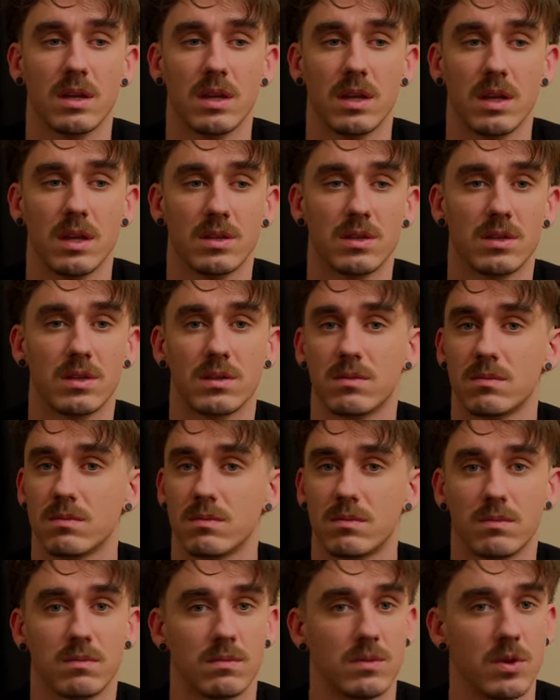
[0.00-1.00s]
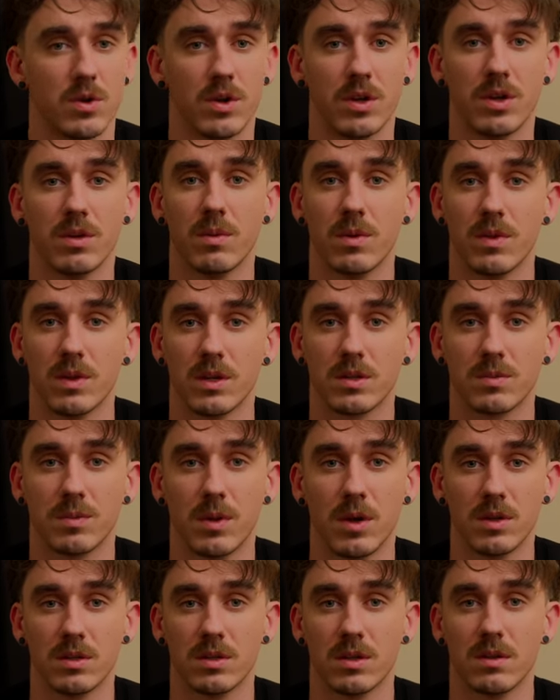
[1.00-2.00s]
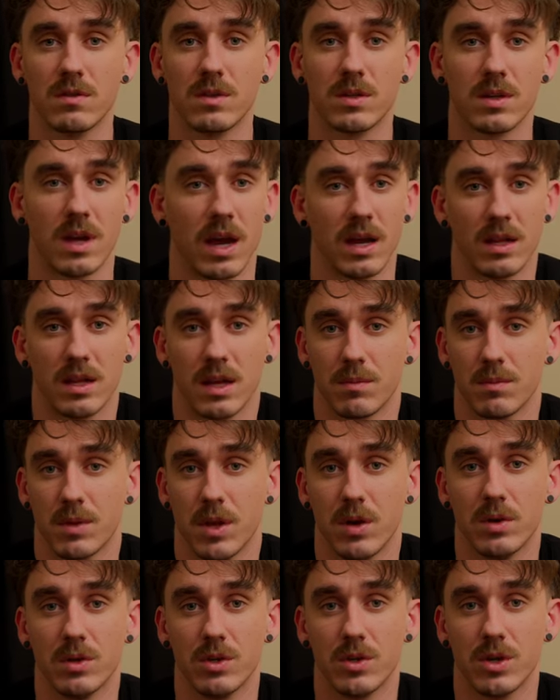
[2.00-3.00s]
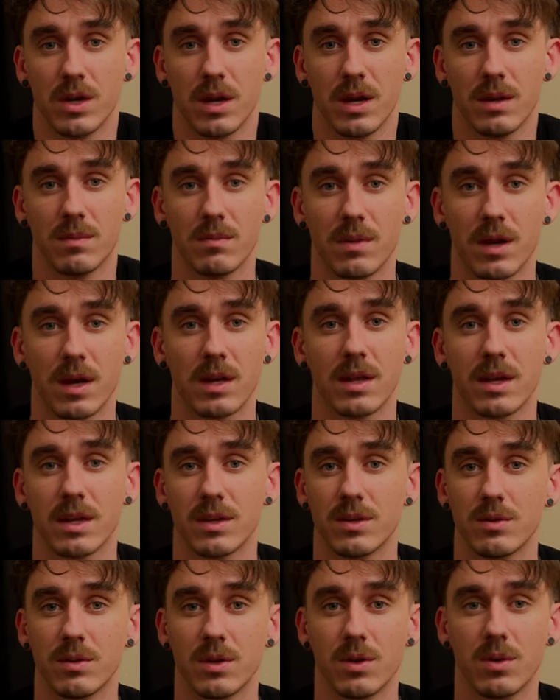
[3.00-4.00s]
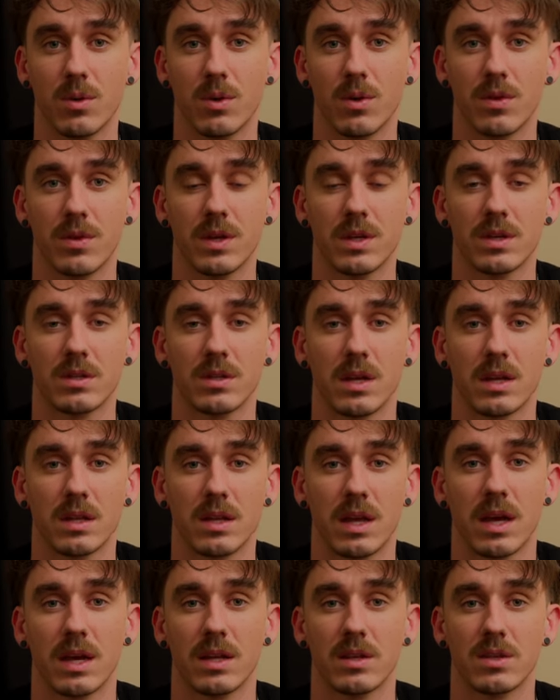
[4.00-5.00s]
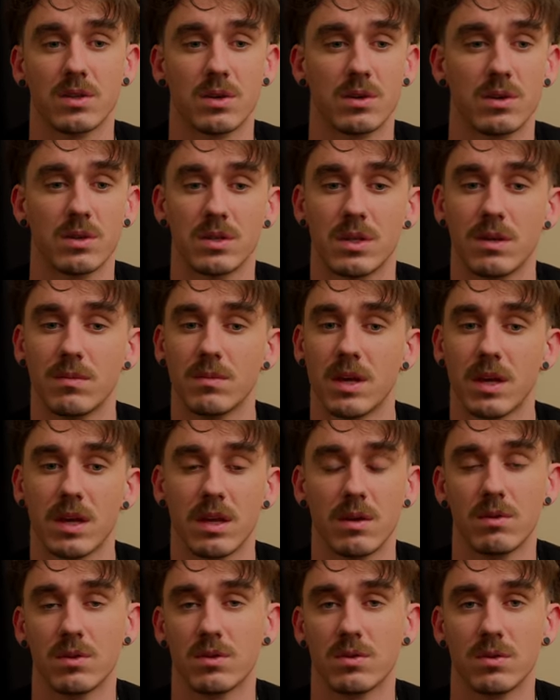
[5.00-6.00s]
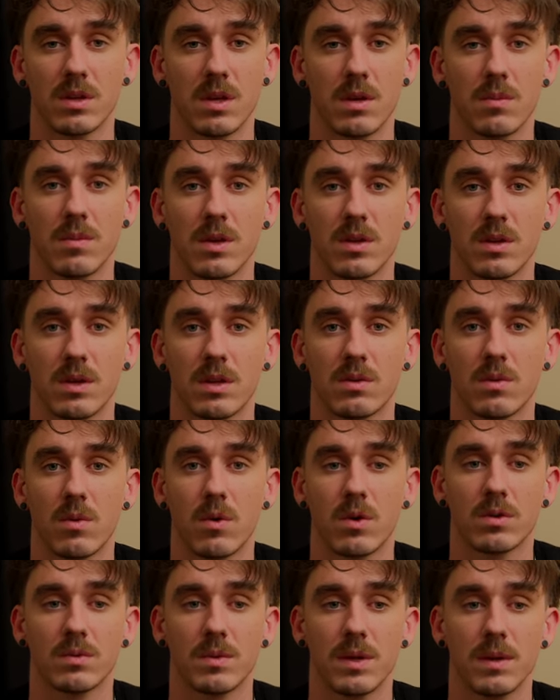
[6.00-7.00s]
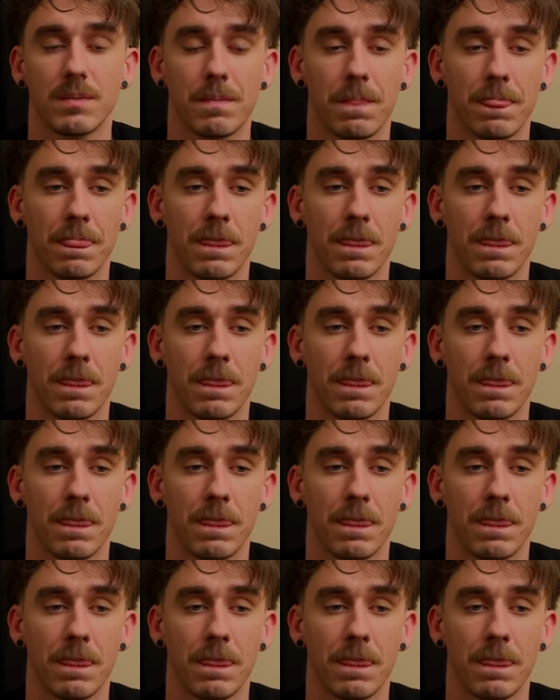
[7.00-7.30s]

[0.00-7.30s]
It's, you're dealing with explosives. I like blowing shit up. I like doing cool things like that. So it seemed like it was really appealing towards me.